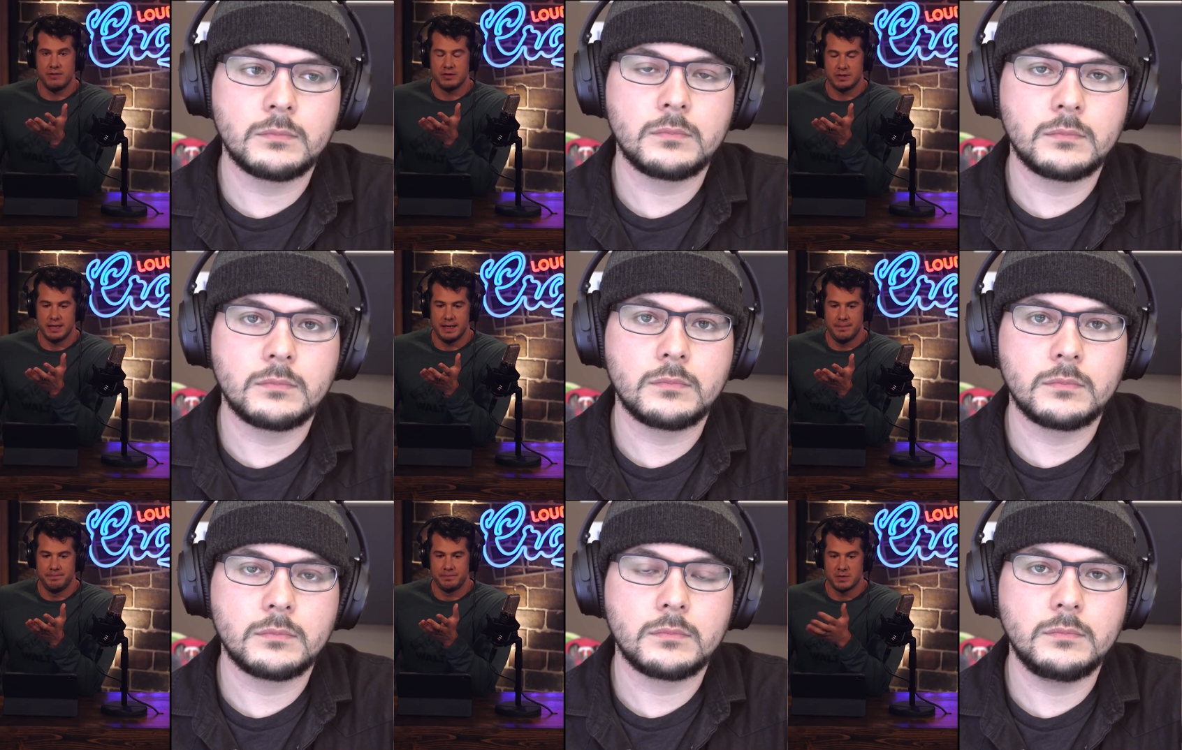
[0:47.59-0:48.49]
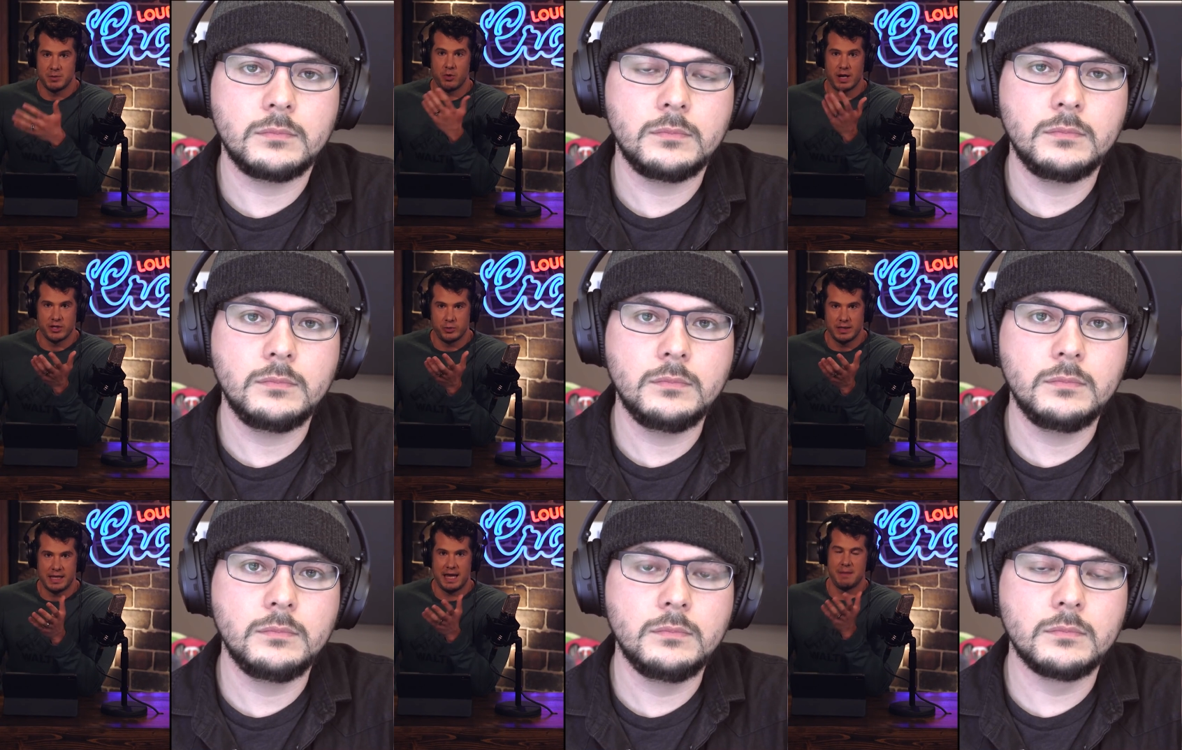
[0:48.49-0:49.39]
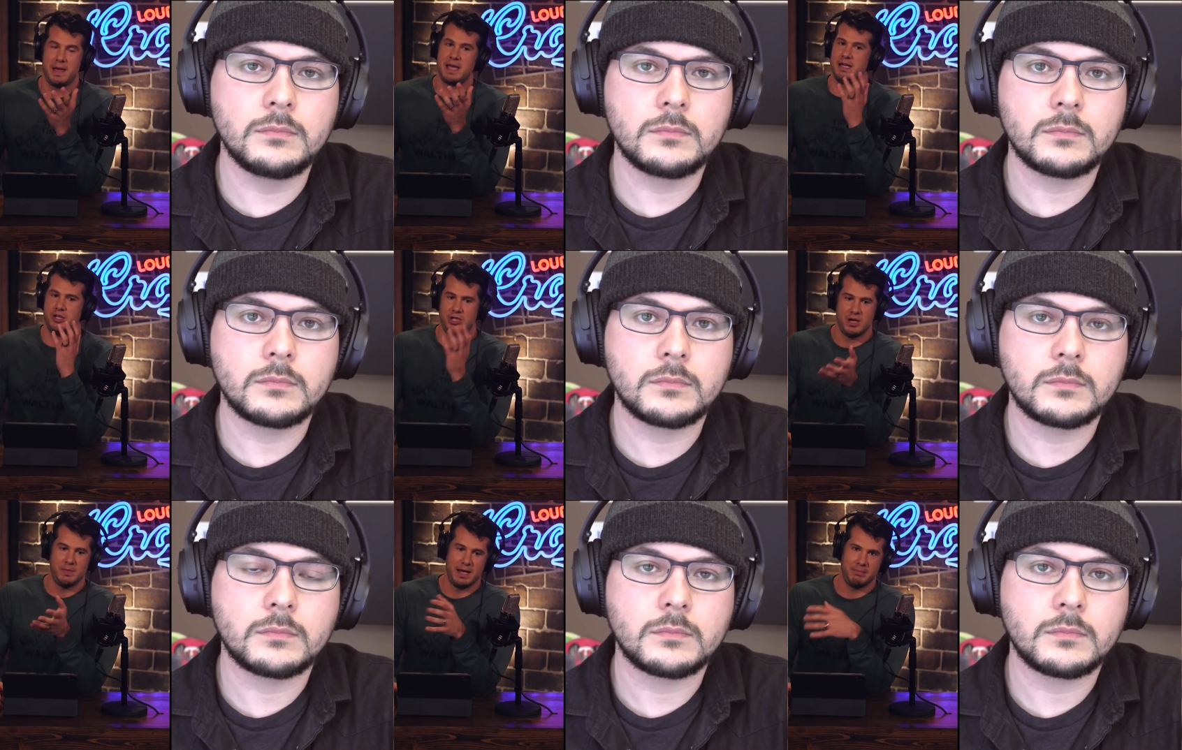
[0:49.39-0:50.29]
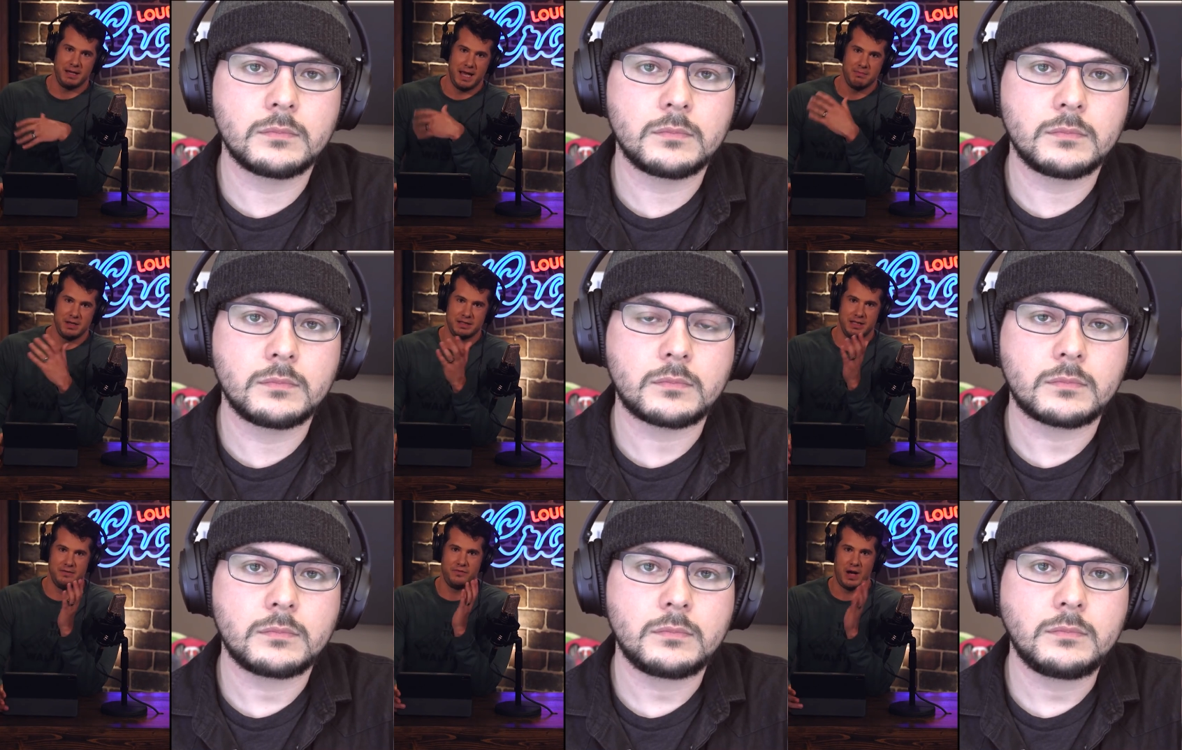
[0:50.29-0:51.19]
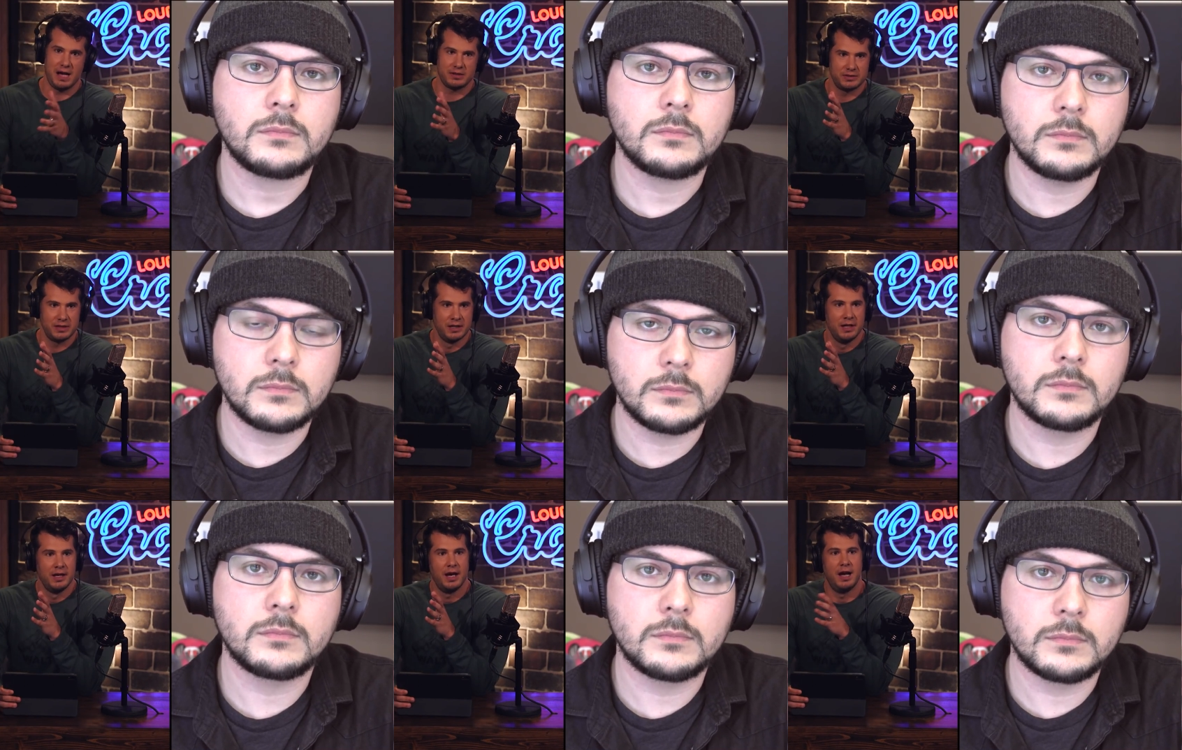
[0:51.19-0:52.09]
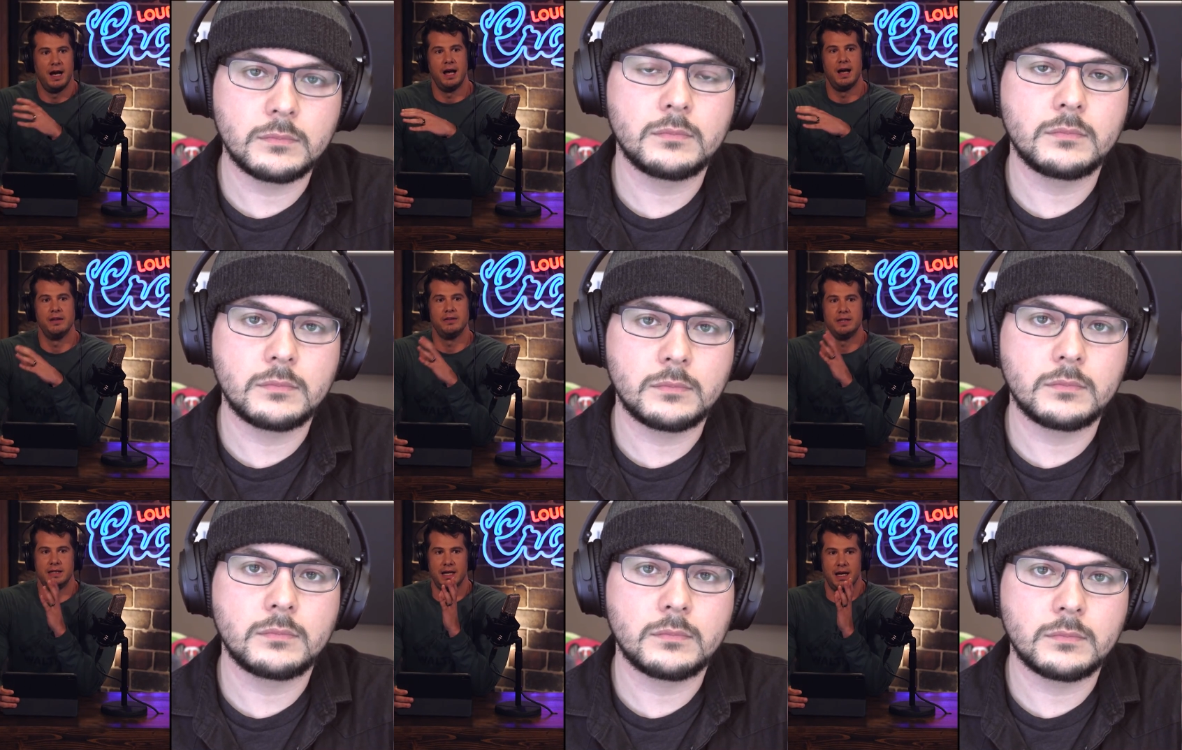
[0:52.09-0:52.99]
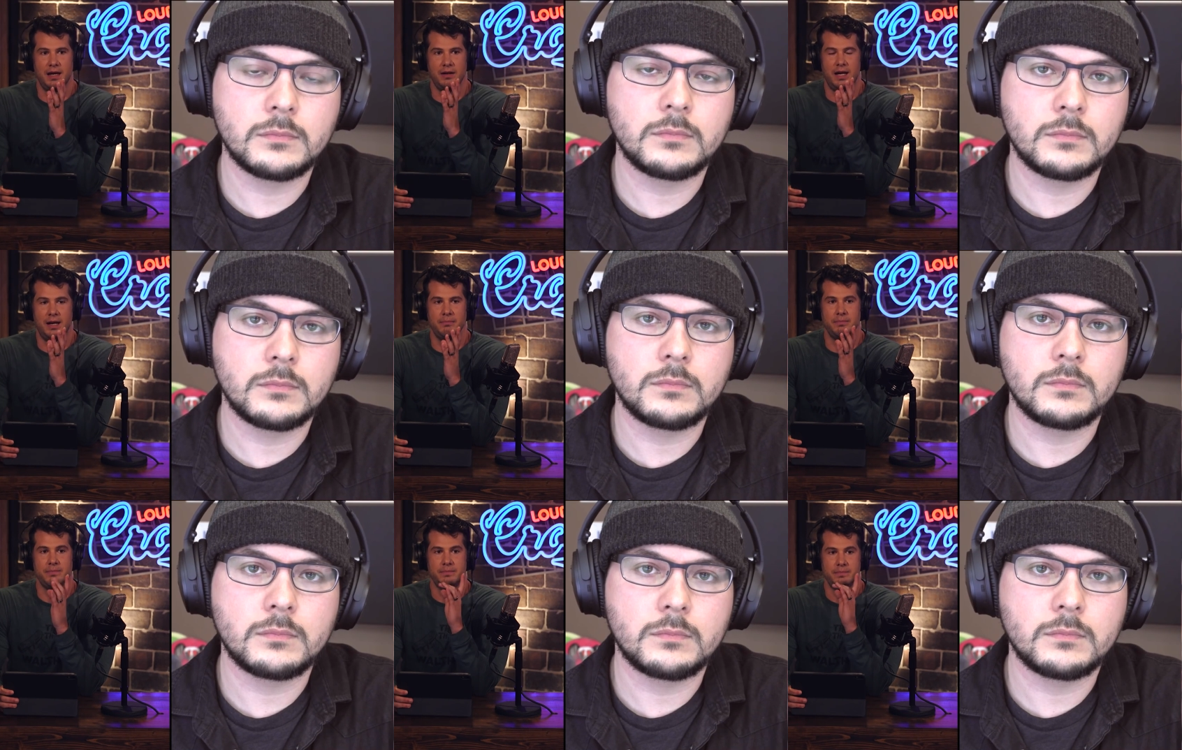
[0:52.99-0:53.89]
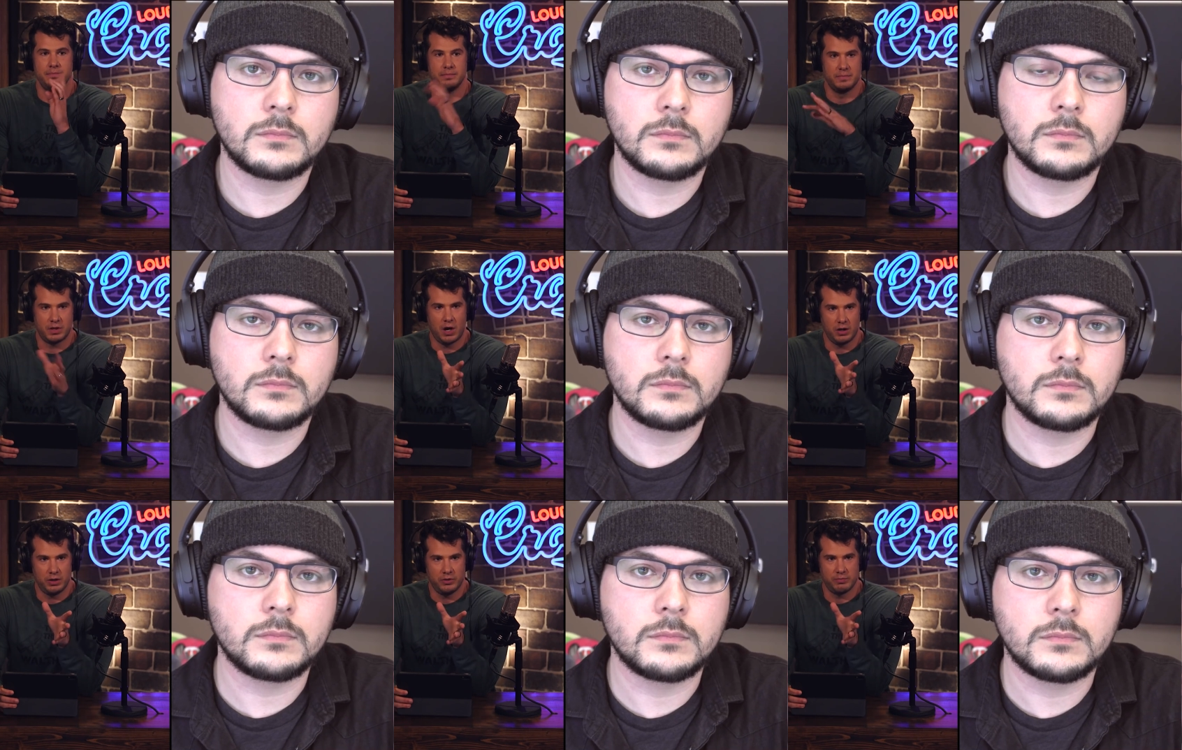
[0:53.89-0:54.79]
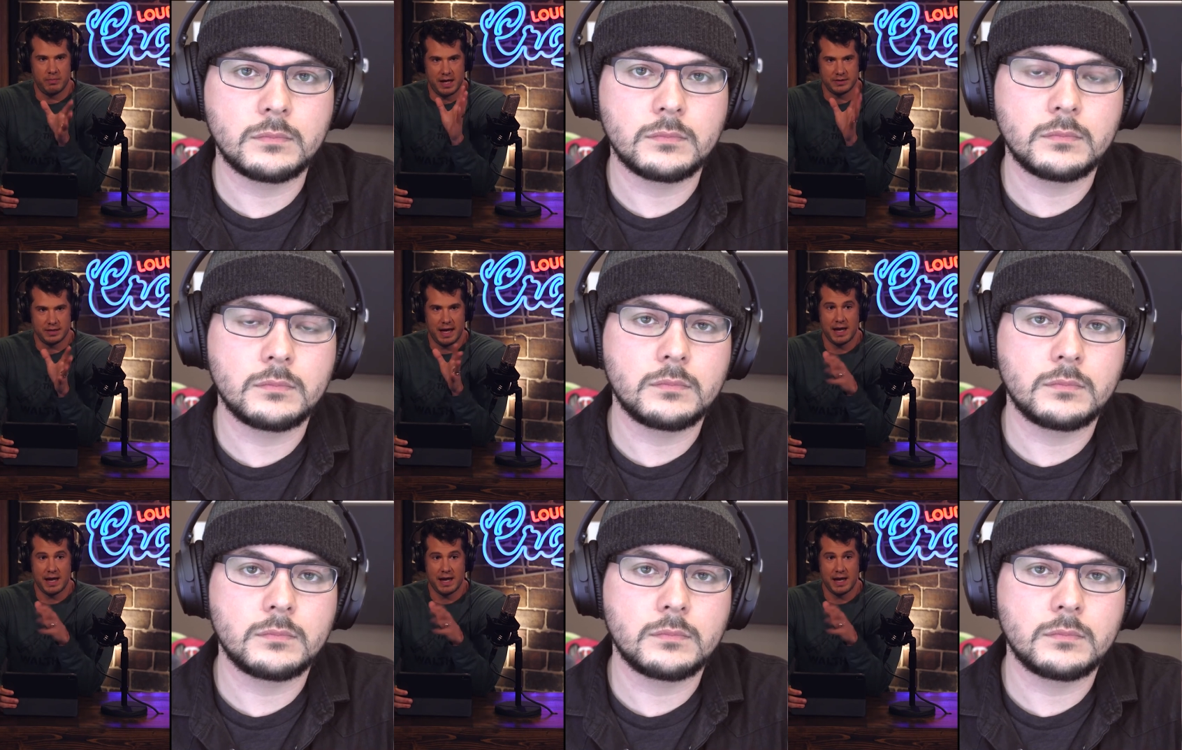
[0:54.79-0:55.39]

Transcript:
Speaker 1: obviously um, has been going on this week. A campaign initiated by by NBC, Vox, uh, the uh, um, Carlos Maza.